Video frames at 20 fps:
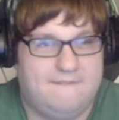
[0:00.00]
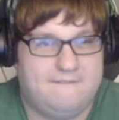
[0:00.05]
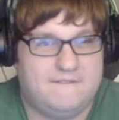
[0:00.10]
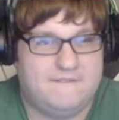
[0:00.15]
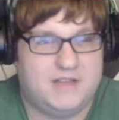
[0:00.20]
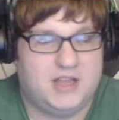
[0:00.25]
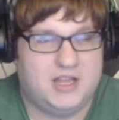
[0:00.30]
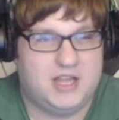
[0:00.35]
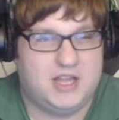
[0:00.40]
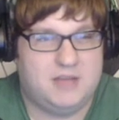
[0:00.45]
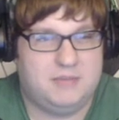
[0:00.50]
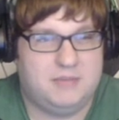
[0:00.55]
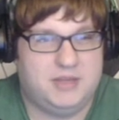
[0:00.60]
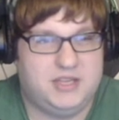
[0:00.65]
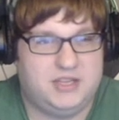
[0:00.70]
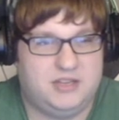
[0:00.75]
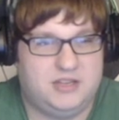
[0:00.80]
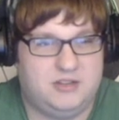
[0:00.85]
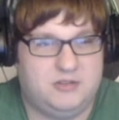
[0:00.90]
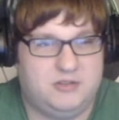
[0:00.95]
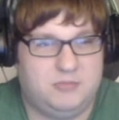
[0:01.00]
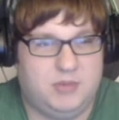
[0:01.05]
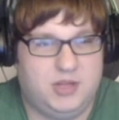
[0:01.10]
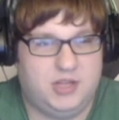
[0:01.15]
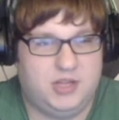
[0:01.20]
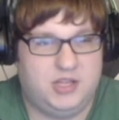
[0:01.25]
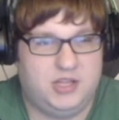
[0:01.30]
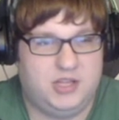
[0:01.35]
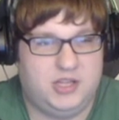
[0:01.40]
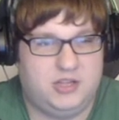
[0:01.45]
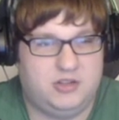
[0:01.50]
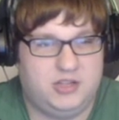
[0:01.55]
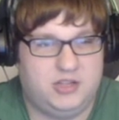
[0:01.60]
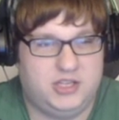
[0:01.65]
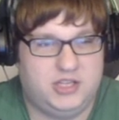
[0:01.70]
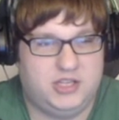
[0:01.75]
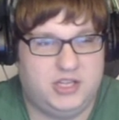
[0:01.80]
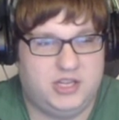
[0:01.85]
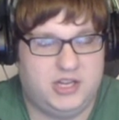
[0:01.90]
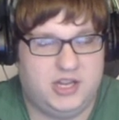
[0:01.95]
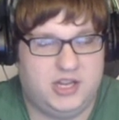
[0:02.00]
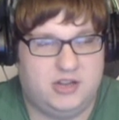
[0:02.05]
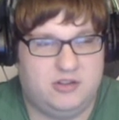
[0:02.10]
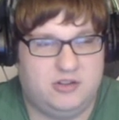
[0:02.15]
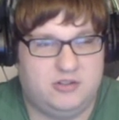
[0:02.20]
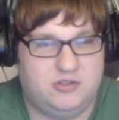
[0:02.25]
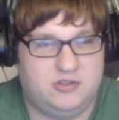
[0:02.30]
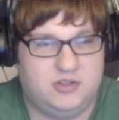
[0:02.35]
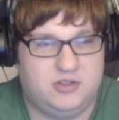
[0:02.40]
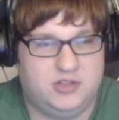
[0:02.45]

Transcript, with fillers: I got my my healing kit out.